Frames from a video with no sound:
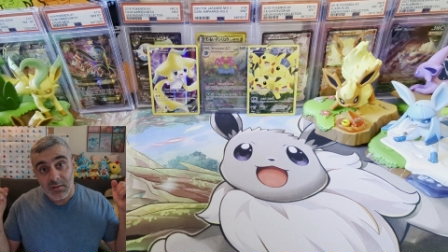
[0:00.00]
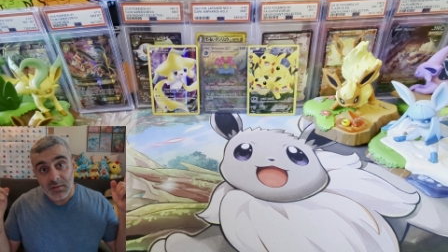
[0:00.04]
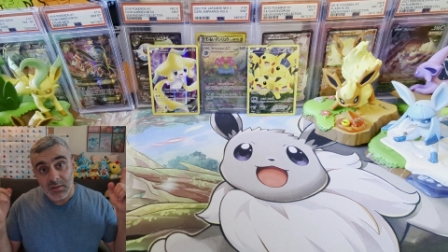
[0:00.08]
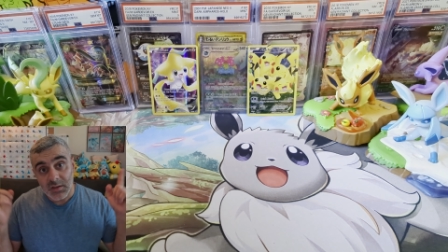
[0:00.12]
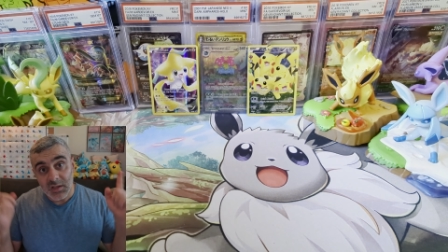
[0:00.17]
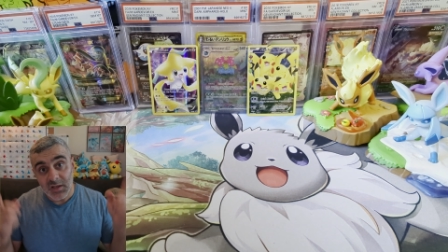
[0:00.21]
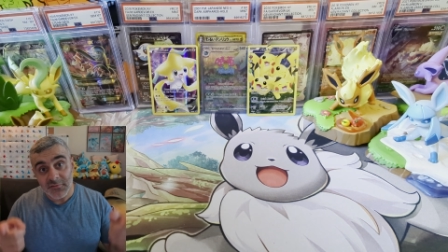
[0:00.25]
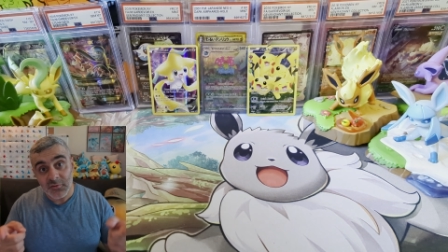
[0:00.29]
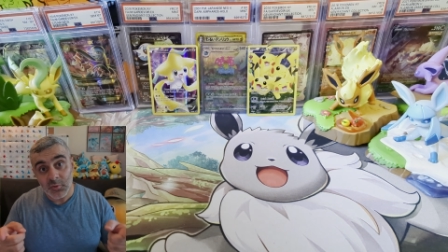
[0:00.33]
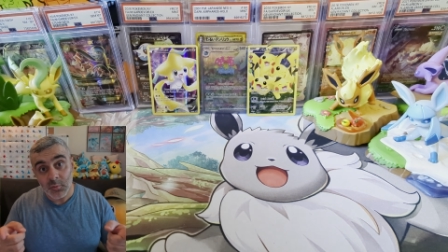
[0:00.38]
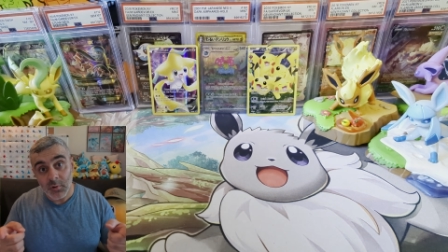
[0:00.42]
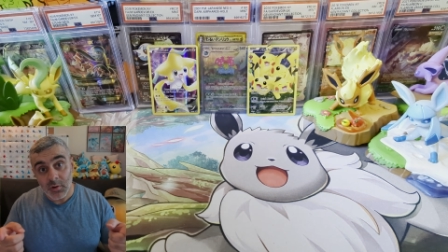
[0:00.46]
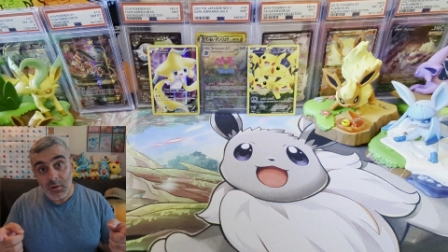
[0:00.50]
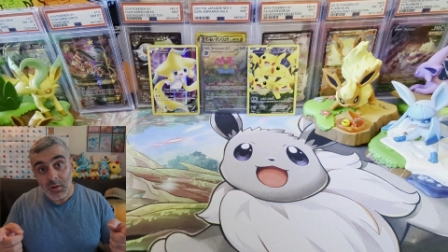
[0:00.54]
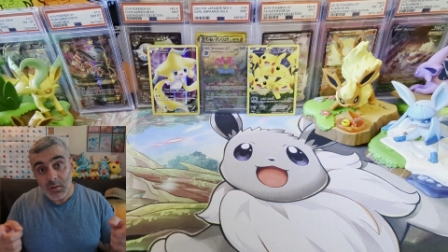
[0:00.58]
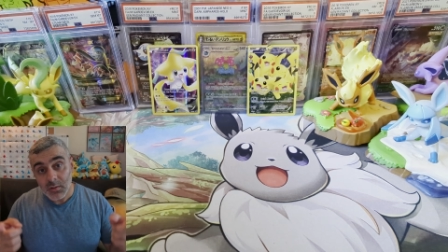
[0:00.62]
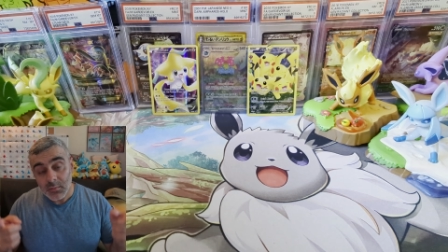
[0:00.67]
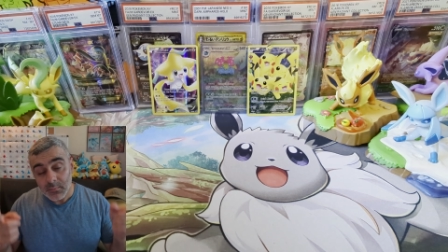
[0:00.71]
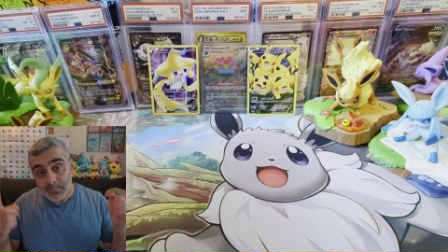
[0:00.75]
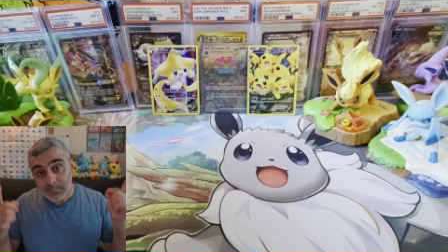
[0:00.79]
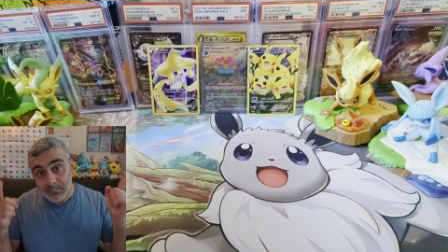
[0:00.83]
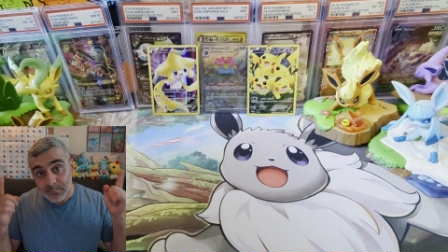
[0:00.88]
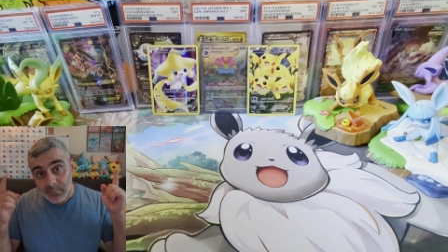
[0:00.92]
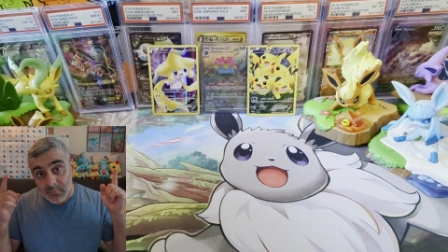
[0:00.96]
Love you
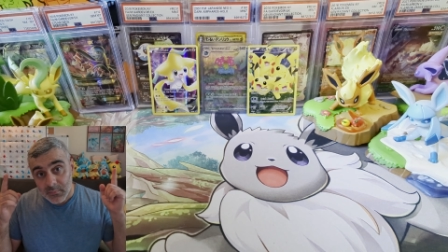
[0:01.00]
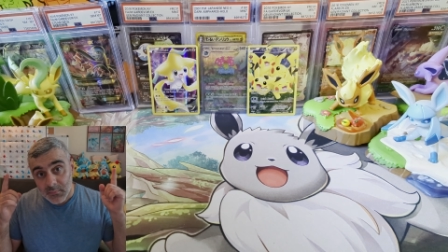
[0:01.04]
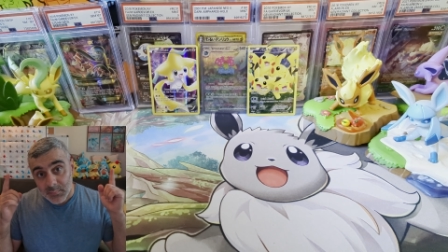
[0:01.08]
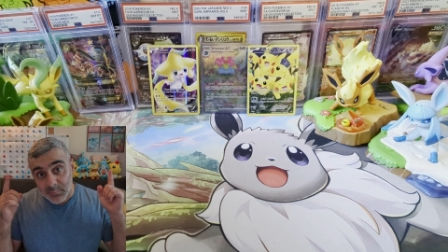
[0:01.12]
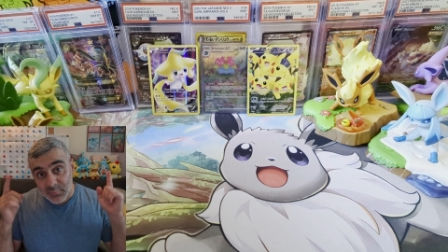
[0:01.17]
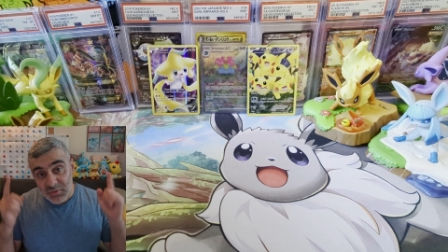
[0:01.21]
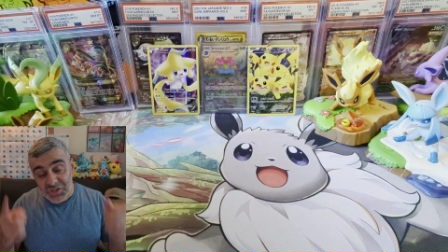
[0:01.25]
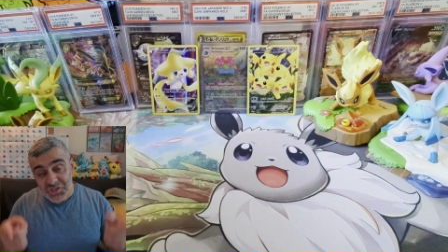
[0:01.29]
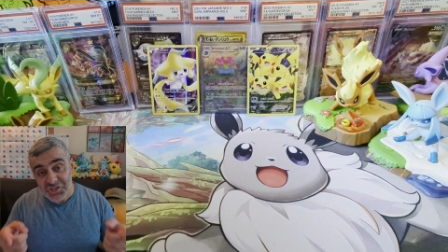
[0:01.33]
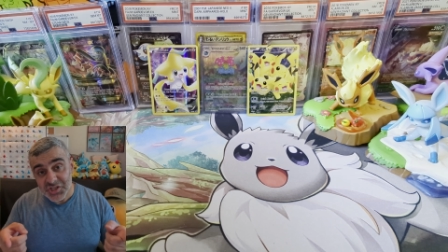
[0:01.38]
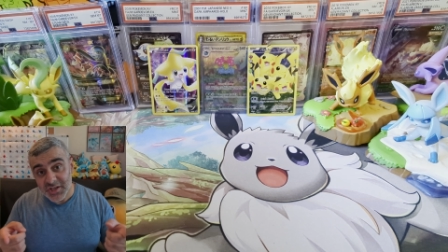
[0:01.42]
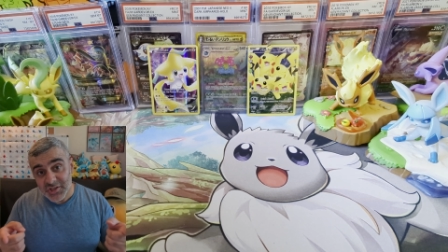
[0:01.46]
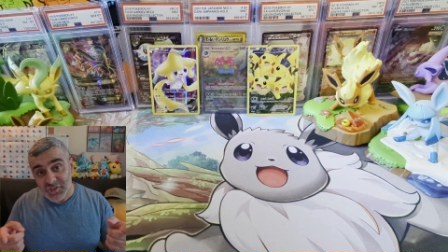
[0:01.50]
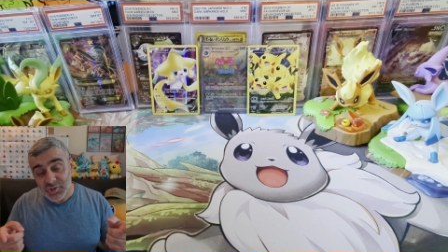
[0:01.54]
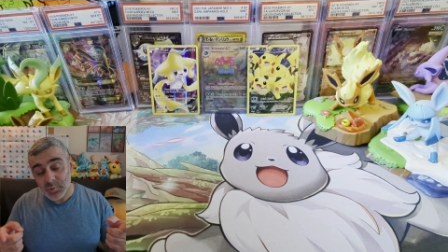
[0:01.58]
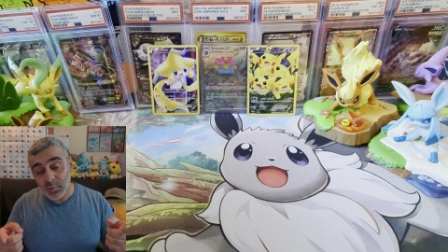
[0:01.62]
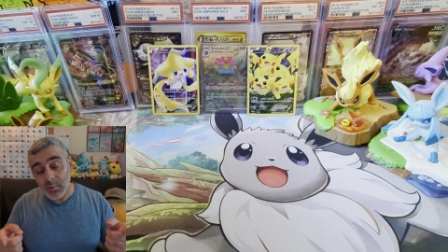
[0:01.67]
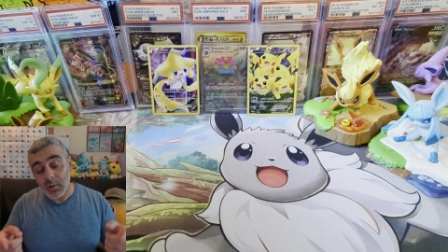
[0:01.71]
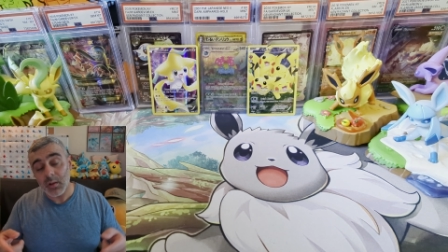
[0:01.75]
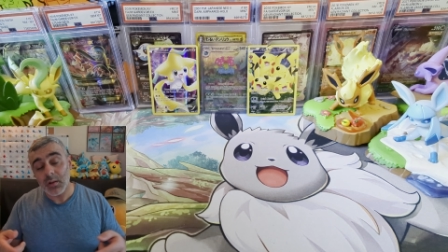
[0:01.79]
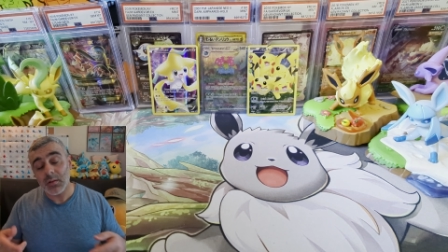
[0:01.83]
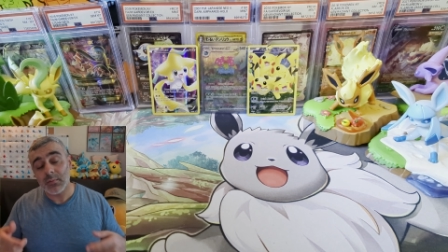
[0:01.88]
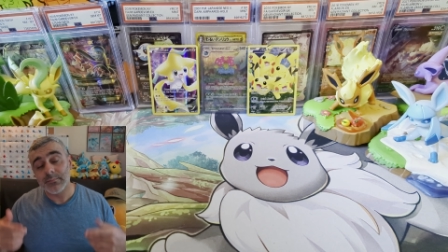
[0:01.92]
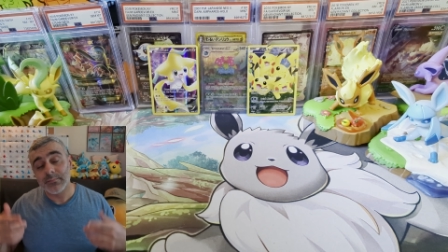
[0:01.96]
all, appreciate
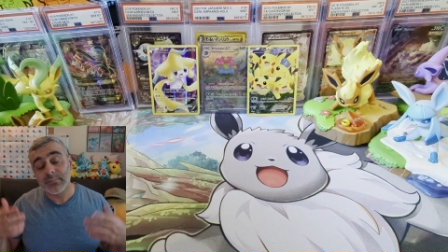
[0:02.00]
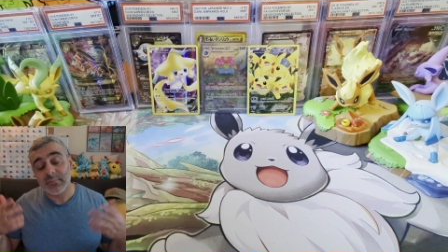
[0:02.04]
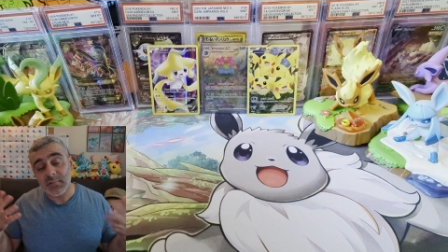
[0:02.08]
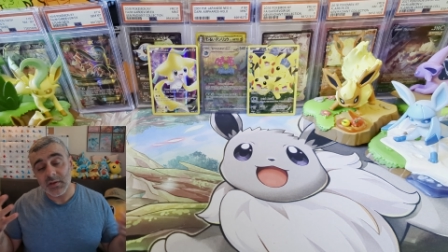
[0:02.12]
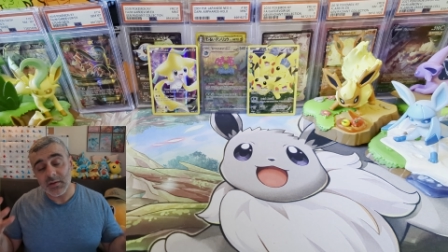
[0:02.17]
you all,